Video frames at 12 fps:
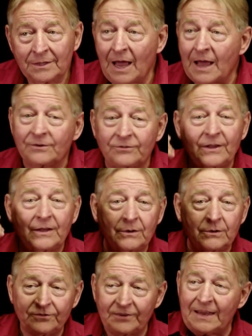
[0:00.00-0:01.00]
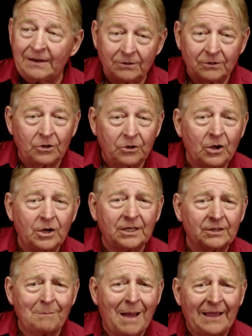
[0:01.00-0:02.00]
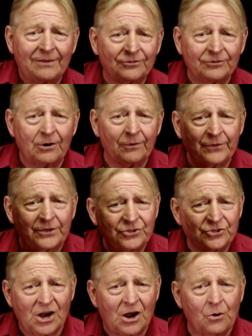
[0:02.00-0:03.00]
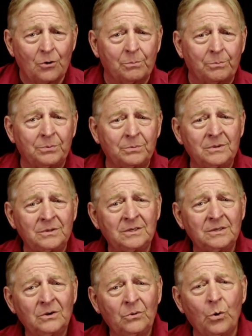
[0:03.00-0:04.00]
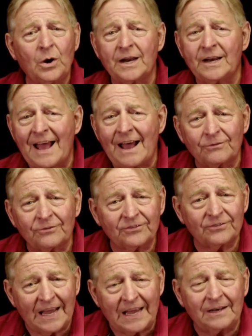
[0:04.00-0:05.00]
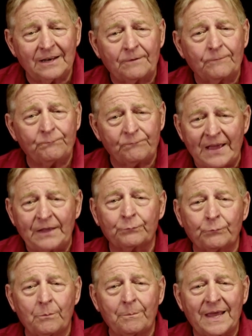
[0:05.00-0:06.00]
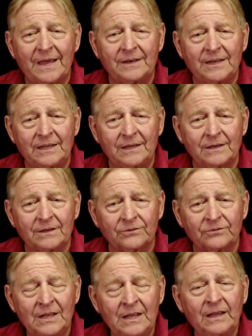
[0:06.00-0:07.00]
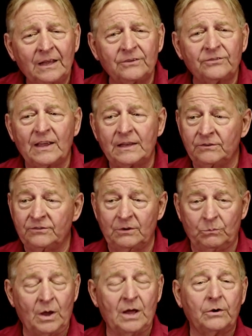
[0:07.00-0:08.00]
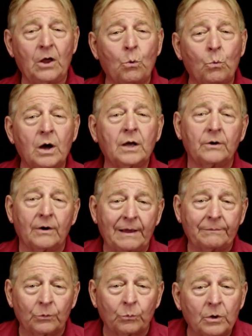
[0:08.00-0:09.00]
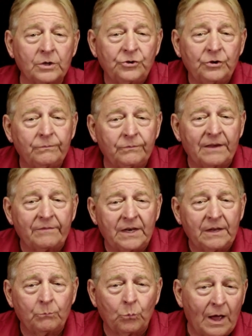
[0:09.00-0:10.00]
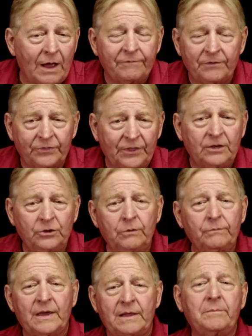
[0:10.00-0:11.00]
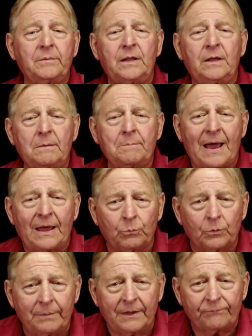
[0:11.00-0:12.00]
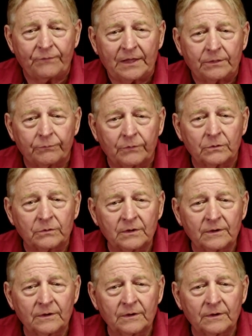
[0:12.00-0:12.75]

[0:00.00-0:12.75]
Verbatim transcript: God said, Satan, look at my servant Job. What an outstanding, faithful man he is. And Satan said, Well, no wonder after what you've given him, everything you've given him, anybody would be faithful.